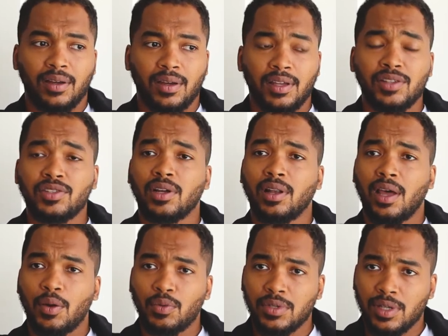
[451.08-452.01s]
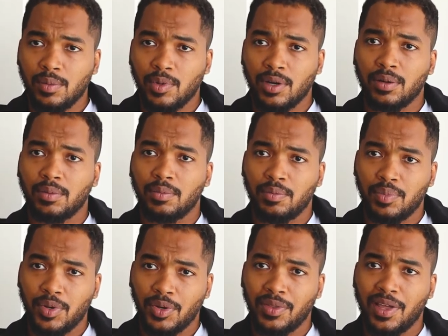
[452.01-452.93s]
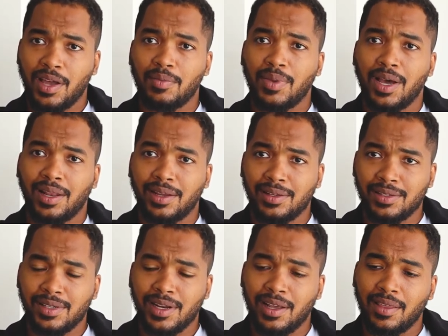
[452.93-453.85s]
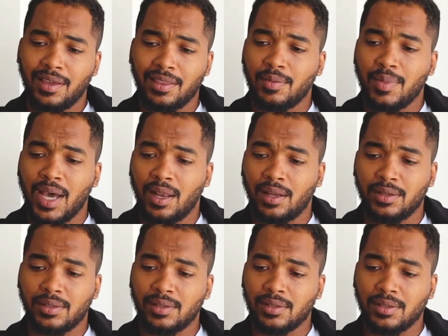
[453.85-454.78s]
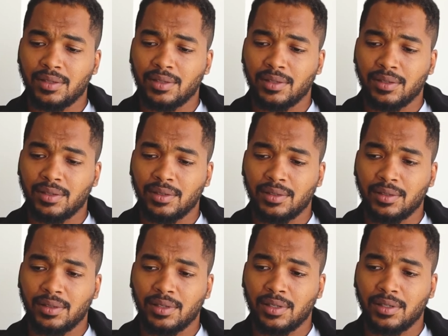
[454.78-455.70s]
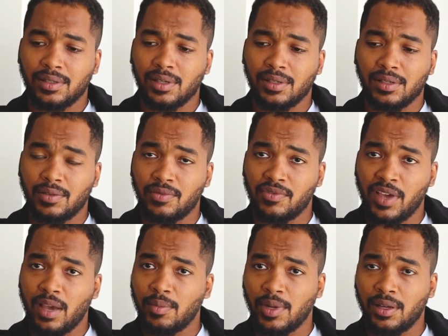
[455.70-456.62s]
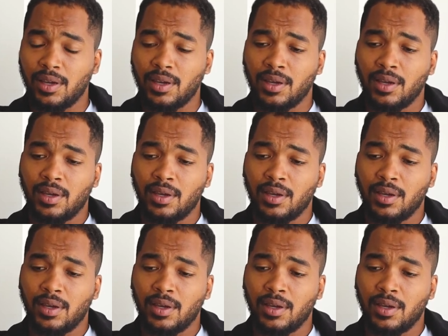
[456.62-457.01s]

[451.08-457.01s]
until I was able to build that balance. And I think the balance consists of family,